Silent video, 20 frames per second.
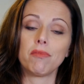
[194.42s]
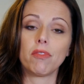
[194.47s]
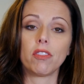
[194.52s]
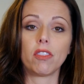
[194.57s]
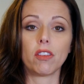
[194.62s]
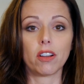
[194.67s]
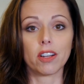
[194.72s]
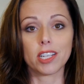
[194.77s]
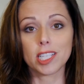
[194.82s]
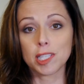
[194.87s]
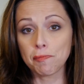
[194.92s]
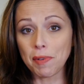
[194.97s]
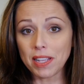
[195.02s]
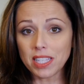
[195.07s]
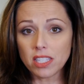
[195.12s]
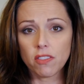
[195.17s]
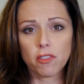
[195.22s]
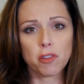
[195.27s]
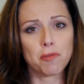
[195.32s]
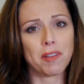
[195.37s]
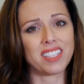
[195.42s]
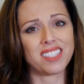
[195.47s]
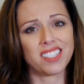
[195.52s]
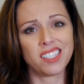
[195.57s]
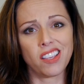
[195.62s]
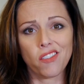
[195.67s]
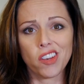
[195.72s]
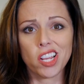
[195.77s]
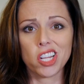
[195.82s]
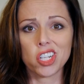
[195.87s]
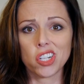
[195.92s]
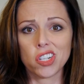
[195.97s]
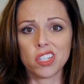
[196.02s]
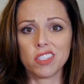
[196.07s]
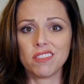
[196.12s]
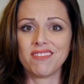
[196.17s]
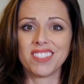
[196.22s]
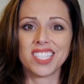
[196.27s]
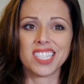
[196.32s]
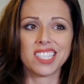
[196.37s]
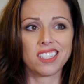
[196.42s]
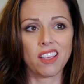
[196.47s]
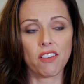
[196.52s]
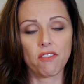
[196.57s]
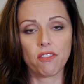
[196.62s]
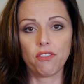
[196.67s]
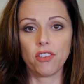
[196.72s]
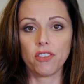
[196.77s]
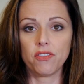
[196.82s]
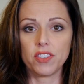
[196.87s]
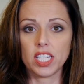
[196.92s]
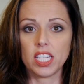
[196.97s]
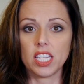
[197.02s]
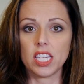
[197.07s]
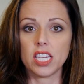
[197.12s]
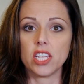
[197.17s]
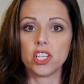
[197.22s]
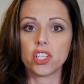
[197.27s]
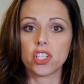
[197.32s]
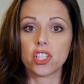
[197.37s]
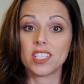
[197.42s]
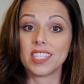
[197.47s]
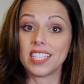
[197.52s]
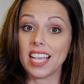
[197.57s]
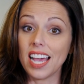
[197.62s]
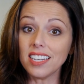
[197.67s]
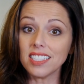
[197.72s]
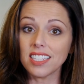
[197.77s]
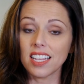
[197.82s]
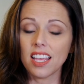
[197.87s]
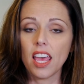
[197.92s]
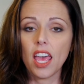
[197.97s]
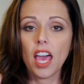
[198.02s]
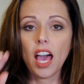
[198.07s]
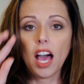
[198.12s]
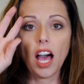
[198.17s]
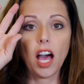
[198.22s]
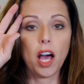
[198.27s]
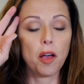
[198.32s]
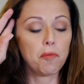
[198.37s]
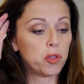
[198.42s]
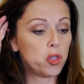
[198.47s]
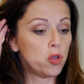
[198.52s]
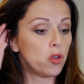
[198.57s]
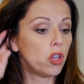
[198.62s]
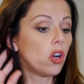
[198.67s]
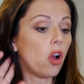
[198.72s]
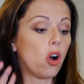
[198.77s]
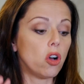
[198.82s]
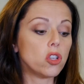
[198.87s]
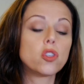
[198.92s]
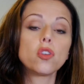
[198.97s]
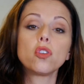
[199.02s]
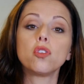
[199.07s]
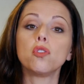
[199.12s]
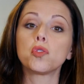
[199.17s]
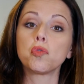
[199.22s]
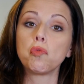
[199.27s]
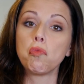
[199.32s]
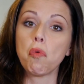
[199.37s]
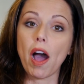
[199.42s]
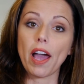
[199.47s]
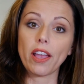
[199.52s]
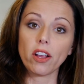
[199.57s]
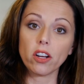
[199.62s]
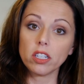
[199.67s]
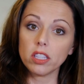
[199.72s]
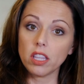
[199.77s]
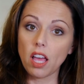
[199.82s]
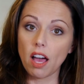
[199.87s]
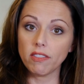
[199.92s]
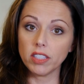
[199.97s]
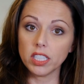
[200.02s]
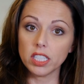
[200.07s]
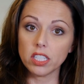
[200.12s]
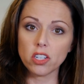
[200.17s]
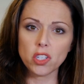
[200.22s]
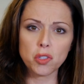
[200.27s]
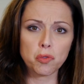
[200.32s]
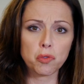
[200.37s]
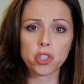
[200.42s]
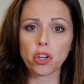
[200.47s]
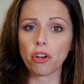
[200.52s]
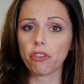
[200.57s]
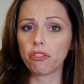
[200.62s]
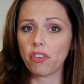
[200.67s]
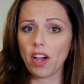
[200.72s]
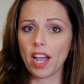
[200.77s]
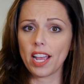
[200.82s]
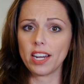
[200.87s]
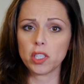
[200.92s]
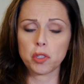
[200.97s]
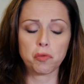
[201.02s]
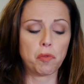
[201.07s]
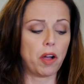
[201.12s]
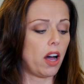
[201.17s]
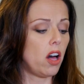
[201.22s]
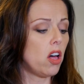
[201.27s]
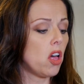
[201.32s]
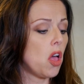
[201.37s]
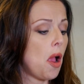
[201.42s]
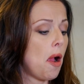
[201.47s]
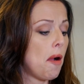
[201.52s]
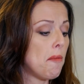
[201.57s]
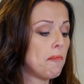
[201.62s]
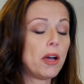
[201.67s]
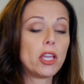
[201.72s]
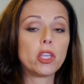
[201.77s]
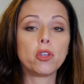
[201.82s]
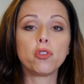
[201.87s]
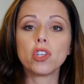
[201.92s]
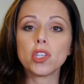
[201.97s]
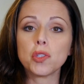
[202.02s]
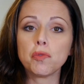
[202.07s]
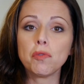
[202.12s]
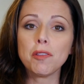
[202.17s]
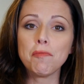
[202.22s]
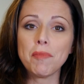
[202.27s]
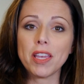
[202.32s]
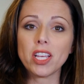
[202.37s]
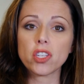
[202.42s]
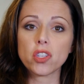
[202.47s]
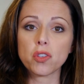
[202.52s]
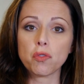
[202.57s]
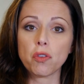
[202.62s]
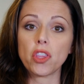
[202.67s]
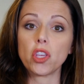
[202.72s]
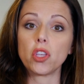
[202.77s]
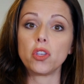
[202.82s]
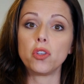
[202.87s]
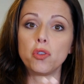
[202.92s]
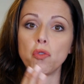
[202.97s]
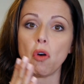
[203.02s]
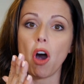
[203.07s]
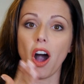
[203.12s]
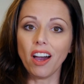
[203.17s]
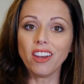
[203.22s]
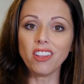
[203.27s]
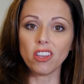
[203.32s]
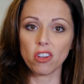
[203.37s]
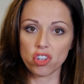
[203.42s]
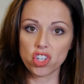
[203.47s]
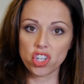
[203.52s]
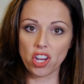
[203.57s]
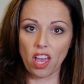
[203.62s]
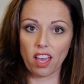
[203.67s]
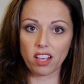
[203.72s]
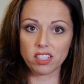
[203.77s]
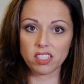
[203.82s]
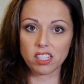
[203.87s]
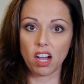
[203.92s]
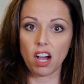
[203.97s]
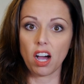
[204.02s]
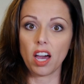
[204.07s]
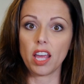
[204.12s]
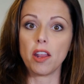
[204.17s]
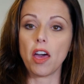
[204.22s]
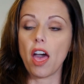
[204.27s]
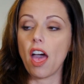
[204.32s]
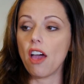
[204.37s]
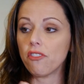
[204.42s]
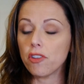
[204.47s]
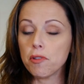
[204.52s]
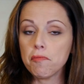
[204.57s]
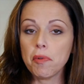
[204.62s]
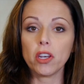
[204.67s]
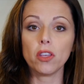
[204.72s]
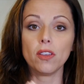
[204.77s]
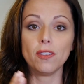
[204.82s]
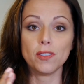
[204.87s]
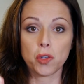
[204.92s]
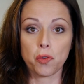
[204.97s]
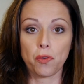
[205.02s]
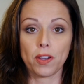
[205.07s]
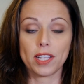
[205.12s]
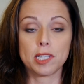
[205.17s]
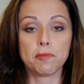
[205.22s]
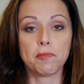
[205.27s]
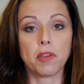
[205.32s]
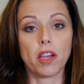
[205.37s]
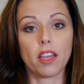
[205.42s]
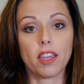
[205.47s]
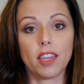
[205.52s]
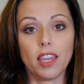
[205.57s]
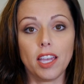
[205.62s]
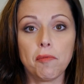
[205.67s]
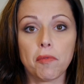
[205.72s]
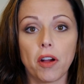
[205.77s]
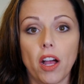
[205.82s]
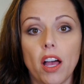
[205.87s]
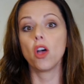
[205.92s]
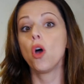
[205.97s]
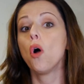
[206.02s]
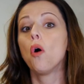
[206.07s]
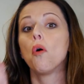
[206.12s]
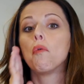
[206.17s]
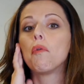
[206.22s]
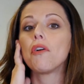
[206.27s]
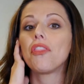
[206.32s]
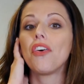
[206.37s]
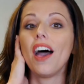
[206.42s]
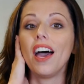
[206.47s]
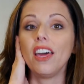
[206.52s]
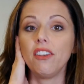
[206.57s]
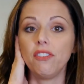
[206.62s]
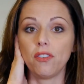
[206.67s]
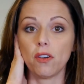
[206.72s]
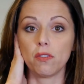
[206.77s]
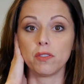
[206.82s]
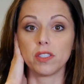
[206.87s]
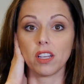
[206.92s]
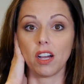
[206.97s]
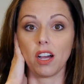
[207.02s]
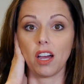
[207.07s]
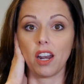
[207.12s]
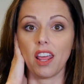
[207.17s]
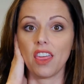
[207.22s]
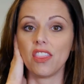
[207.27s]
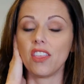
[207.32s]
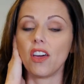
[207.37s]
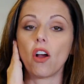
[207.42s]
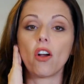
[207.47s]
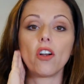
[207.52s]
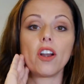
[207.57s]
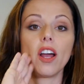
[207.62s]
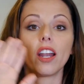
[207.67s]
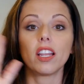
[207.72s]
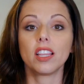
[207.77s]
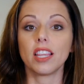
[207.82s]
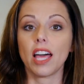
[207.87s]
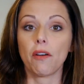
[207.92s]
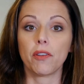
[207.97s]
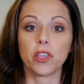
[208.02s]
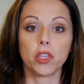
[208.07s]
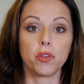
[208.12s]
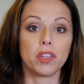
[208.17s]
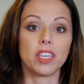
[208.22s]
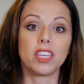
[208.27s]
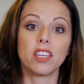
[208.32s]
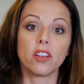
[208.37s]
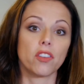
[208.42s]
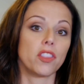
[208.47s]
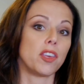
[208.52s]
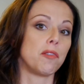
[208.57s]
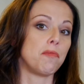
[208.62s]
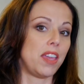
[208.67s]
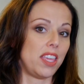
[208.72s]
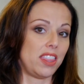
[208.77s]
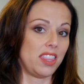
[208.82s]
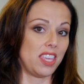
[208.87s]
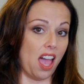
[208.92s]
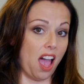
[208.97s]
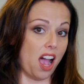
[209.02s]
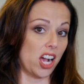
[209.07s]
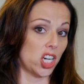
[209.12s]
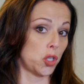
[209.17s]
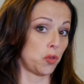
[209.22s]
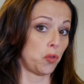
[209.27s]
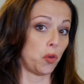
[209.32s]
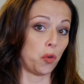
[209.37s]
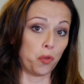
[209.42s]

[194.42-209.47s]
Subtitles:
They're expensive, they're about $700, $750 each set. You can also use wired lavaliers, which are fine as well, but you just want to make sure that you do audio checks on everybody who's going to be on camera with headphones on that are not allowing you to hear them in the actual